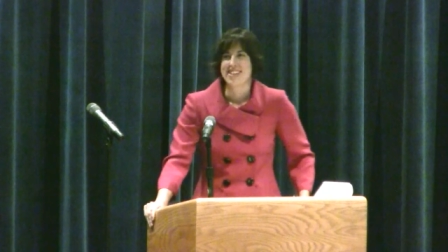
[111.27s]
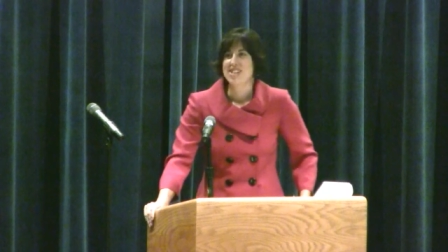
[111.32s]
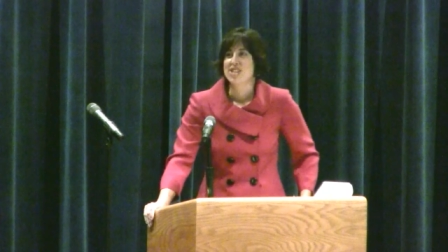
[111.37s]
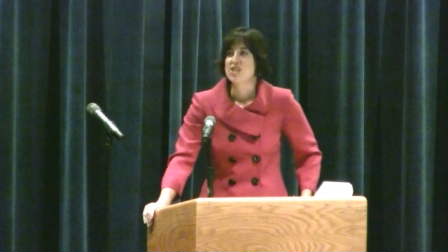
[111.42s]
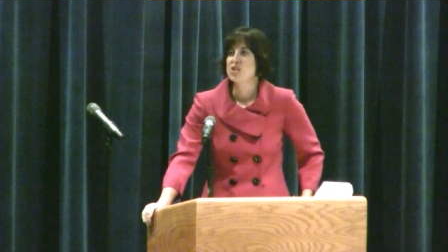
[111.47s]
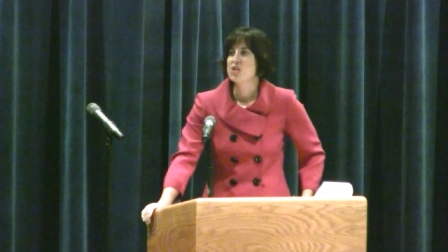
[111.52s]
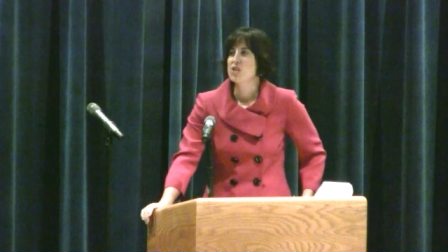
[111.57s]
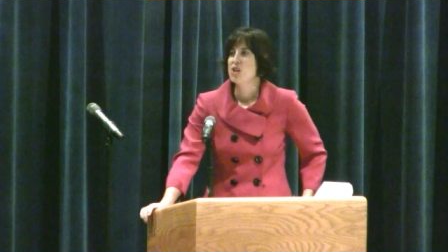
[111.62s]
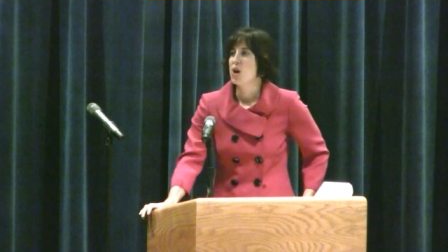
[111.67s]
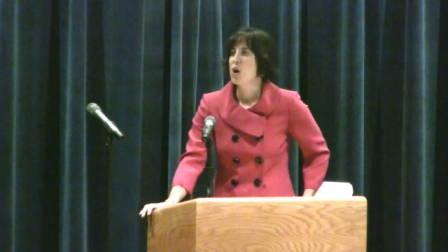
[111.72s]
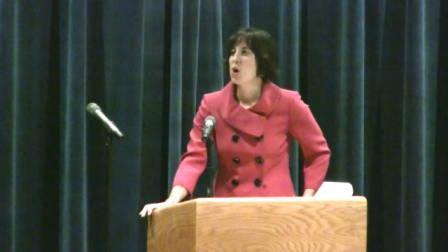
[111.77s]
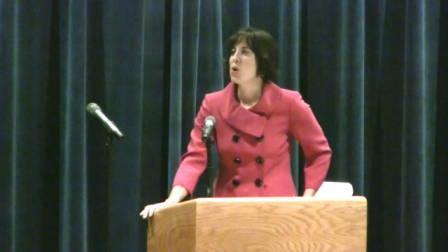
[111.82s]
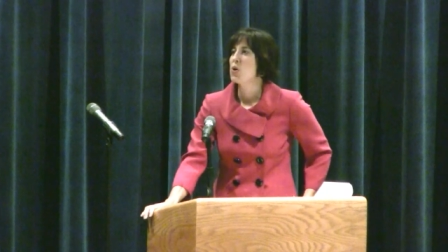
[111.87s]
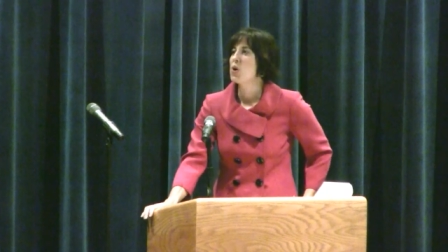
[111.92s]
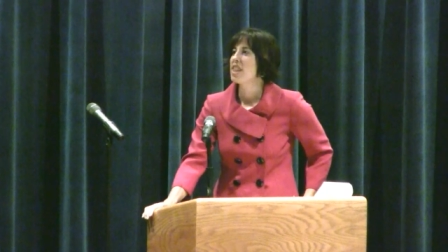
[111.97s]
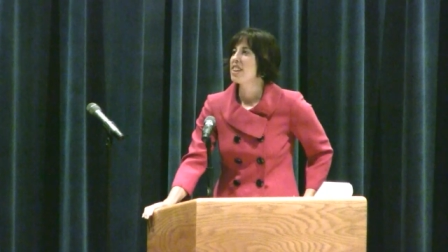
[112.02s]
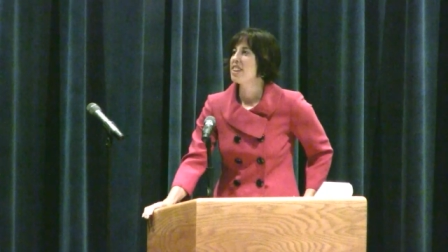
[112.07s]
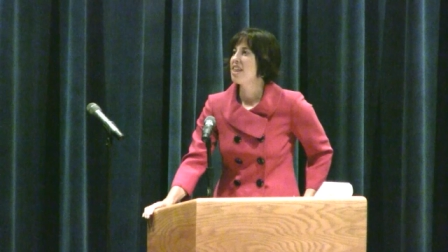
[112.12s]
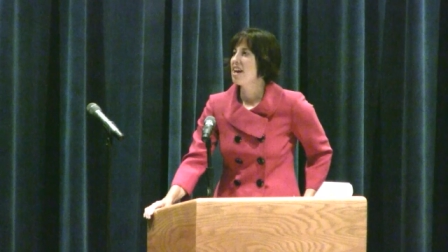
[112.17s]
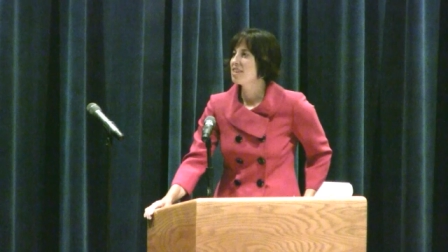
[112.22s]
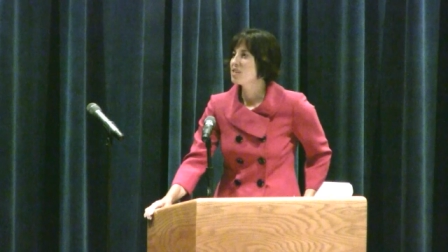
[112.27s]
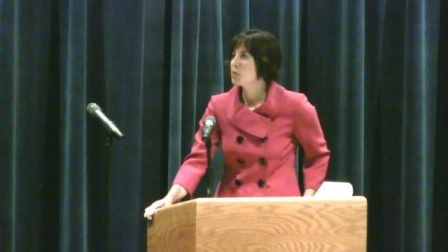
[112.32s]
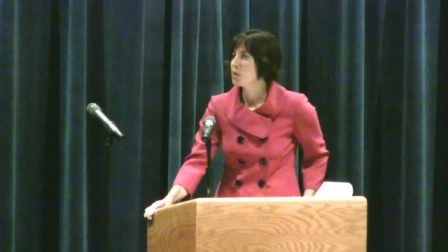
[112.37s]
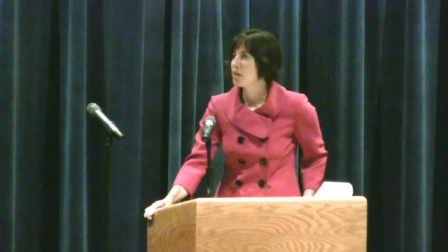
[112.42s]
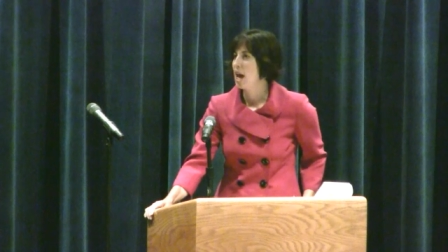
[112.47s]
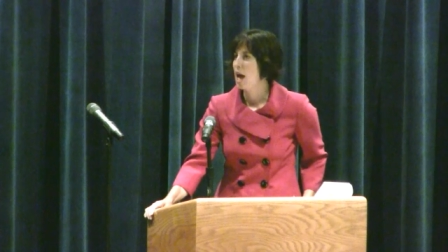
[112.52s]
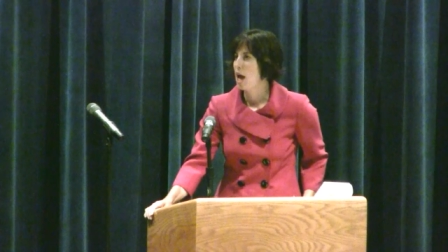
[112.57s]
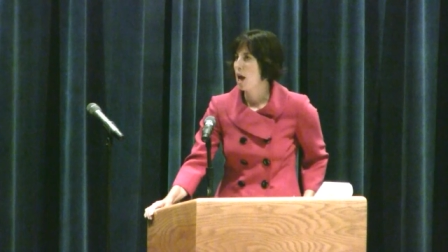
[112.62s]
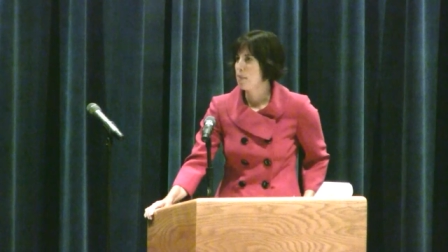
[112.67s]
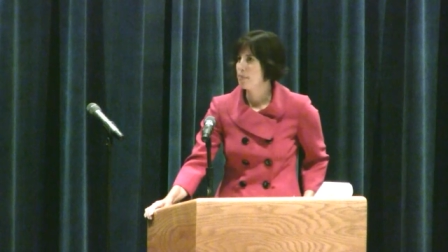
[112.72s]
So that's
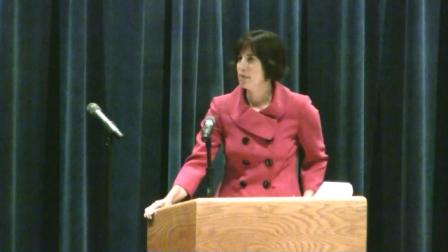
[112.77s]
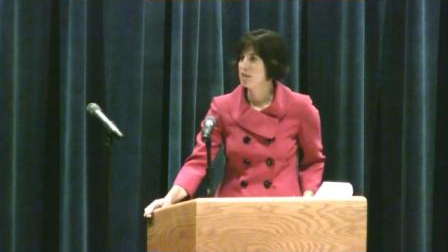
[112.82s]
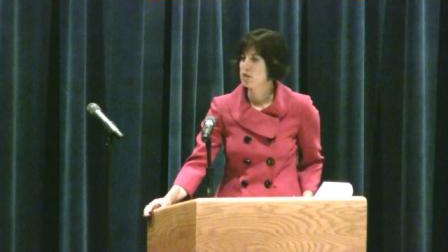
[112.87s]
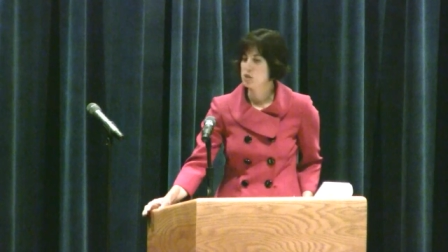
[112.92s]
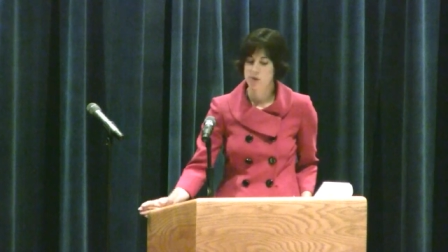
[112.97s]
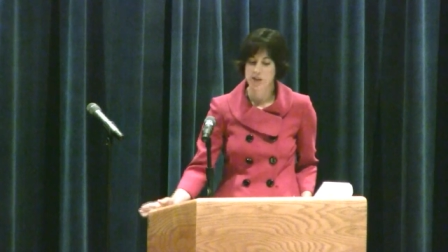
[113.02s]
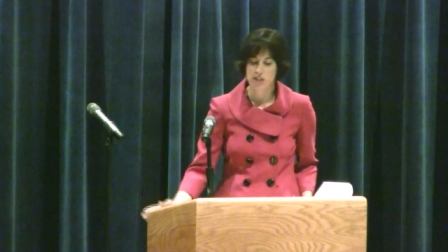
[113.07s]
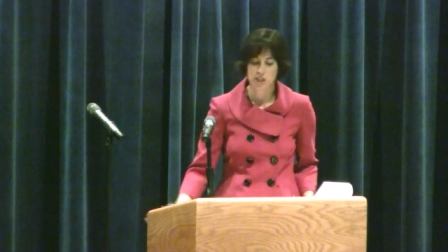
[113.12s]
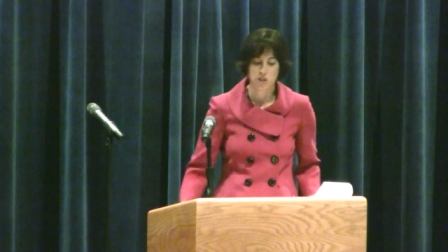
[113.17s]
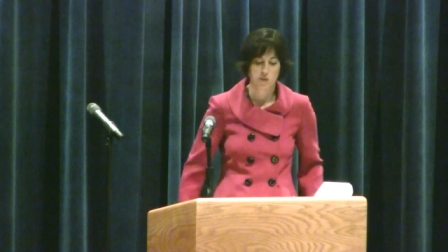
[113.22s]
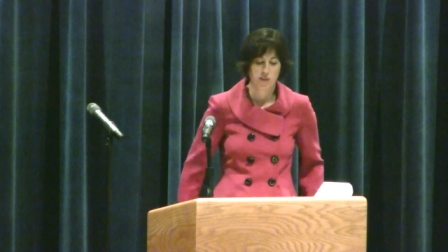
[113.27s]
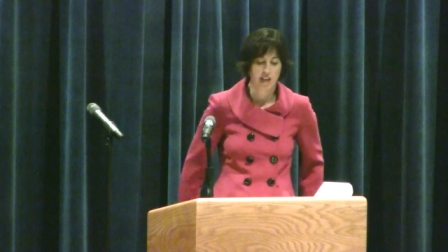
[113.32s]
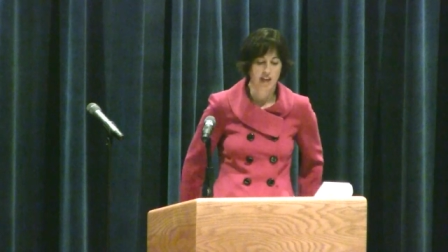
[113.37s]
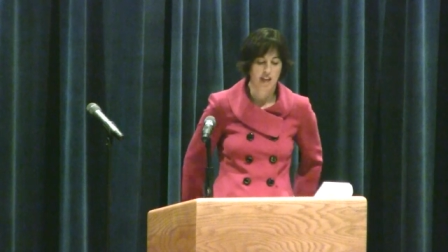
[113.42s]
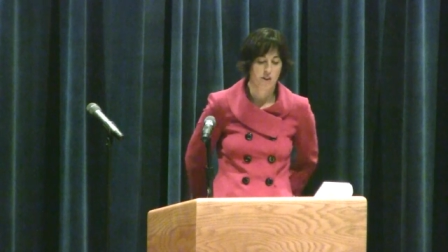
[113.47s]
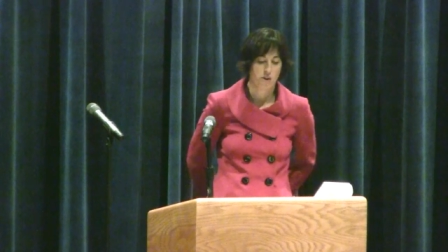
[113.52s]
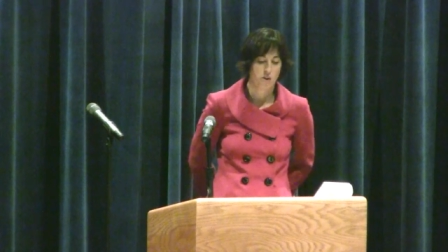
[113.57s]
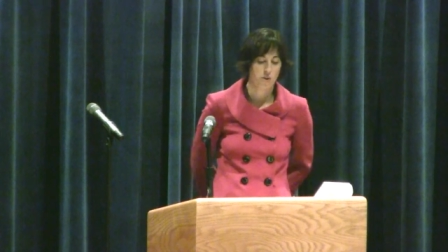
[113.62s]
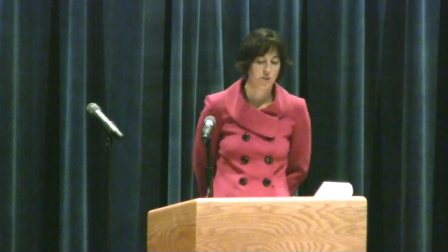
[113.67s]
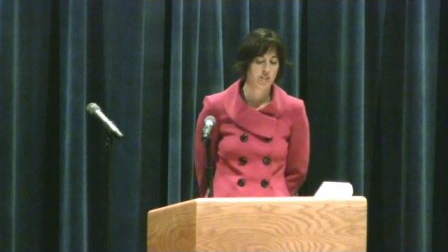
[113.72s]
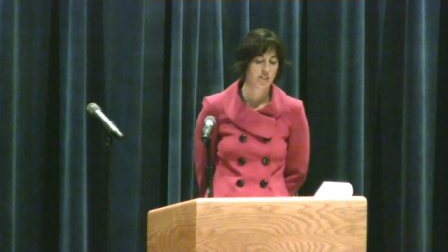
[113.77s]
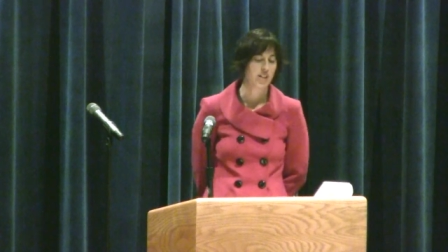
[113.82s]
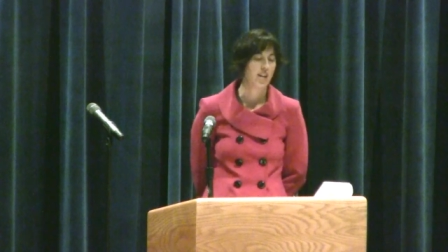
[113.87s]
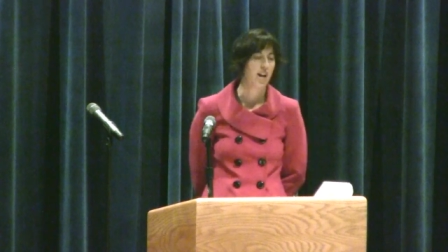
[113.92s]
what happens when you get old